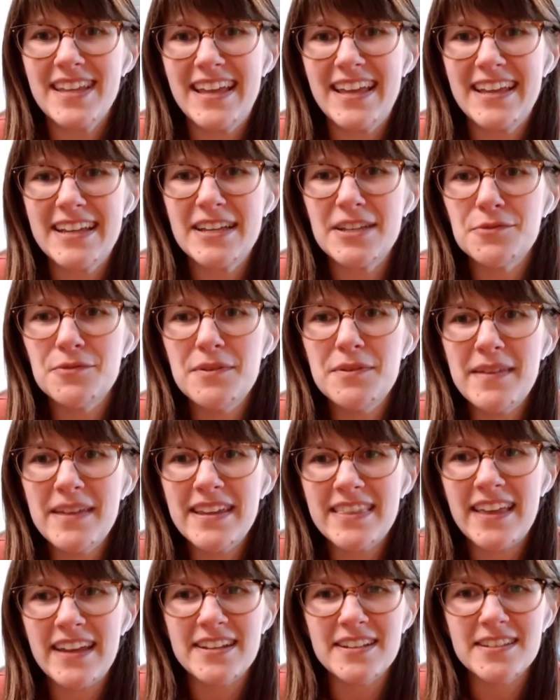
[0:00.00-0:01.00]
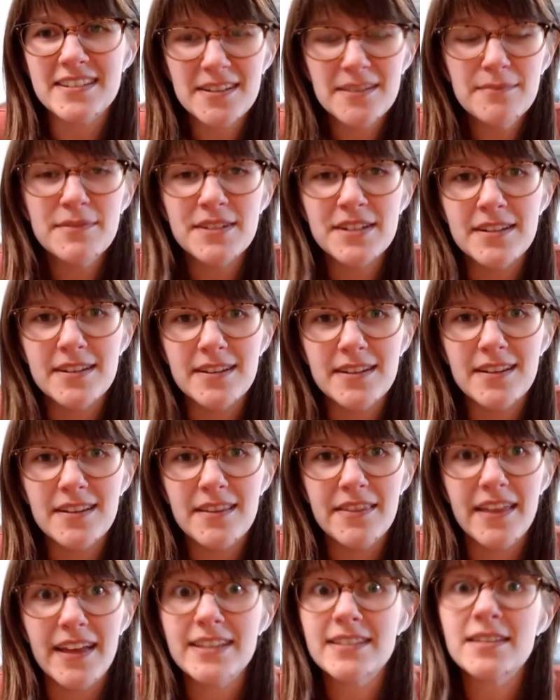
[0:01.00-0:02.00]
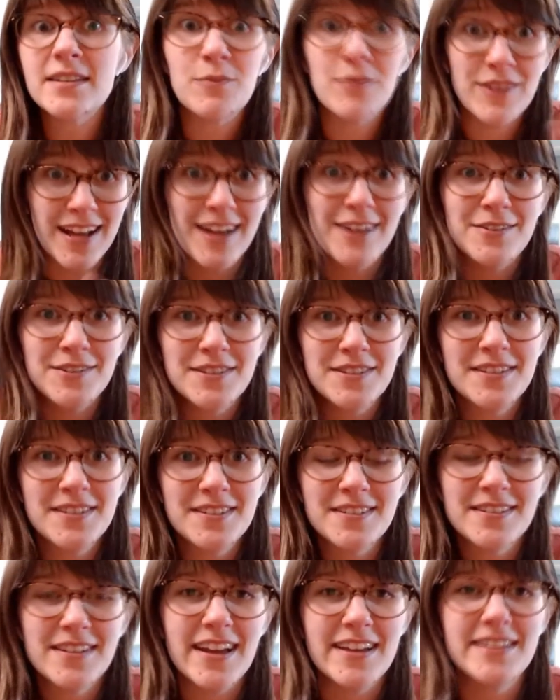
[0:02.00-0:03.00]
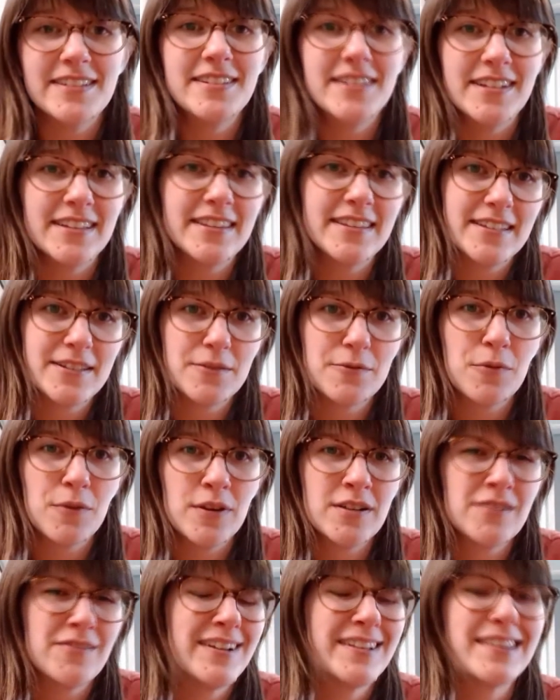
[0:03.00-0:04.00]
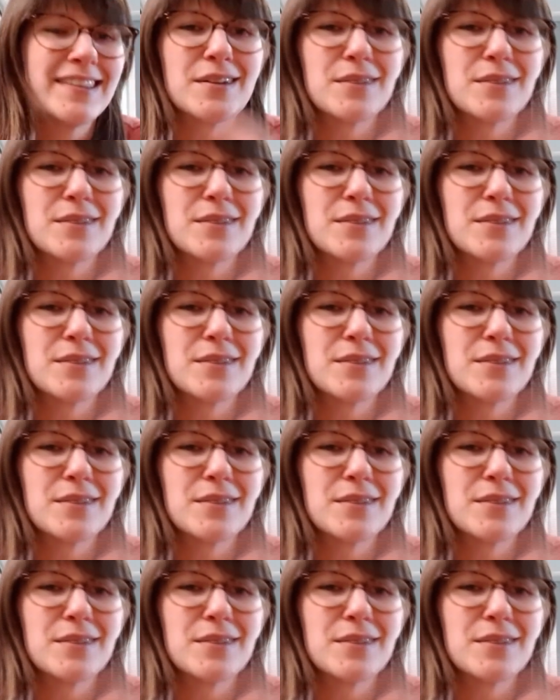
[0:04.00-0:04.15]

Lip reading: because we make that assumption that someone else has done this work, right?